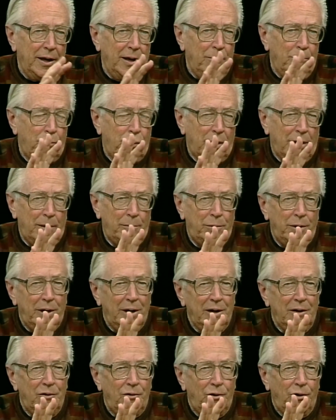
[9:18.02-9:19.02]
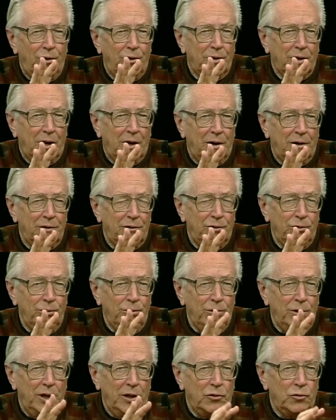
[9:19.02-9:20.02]
a properly drawn
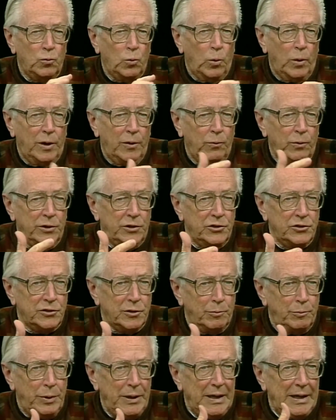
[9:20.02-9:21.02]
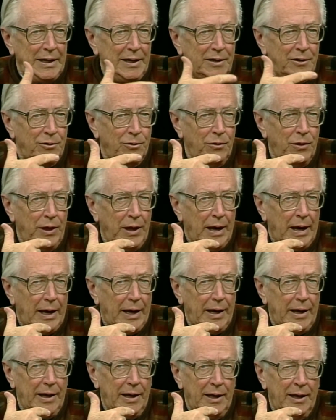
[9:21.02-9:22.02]
cartoon is one which is appealing to the
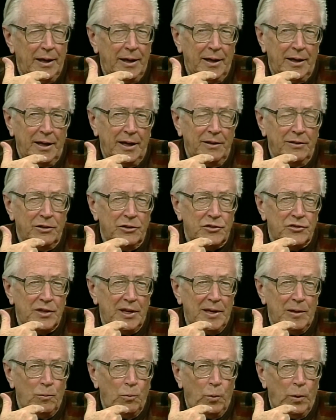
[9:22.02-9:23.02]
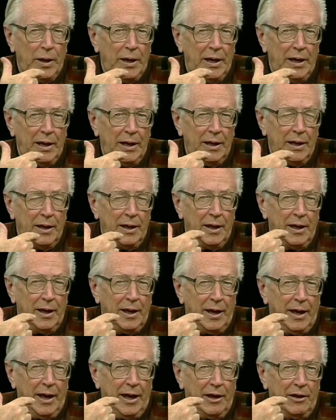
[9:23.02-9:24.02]
eye in the same way
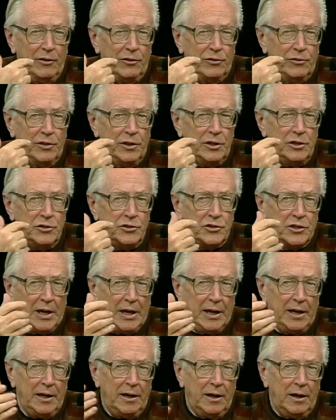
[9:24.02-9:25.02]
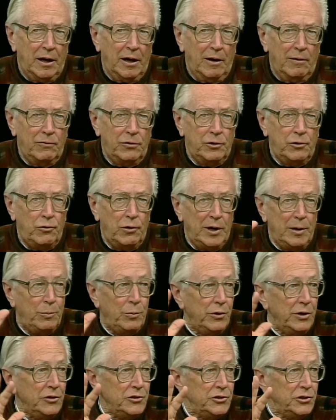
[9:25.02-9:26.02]
as the design of the
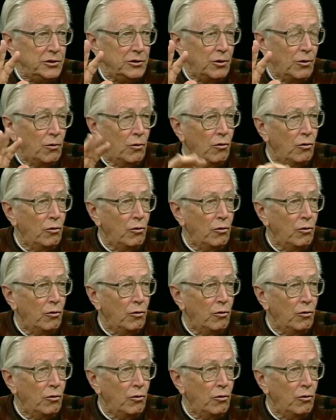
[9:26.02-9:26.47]
draperies in your